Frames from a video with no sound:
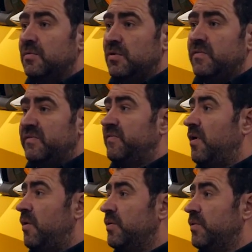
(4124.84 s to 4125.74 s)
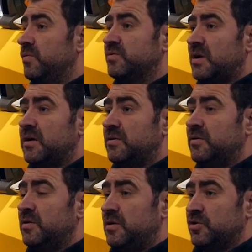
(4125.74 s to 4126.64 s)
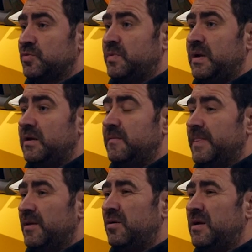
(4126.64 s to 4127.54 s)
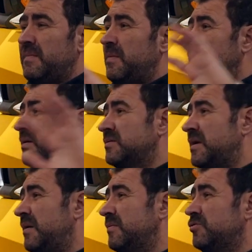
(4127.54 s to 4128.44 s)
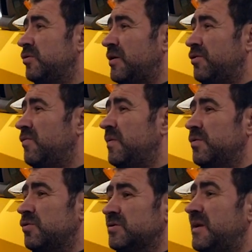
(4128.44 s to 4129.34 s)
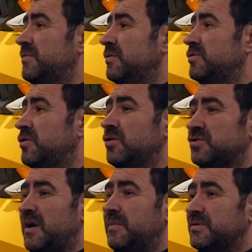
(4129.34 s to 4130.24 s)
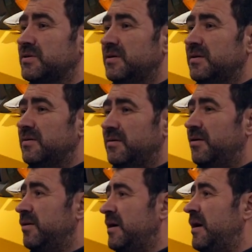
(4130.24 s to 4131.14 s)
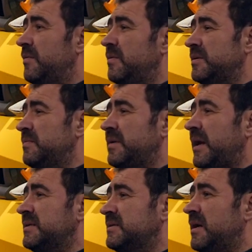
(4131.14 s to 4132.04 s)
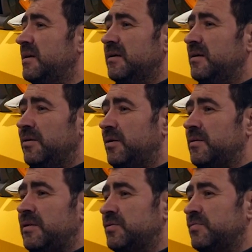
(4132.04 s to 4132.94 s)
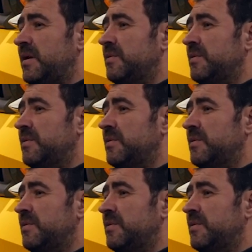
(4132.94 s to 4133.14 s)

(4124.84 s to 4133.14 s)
moving forward, won't it? And then it'd just be, oh yeah, remember that time during that cover we were just clapping on his doorsteps? Oh yeah, I was in my 90, or I was in my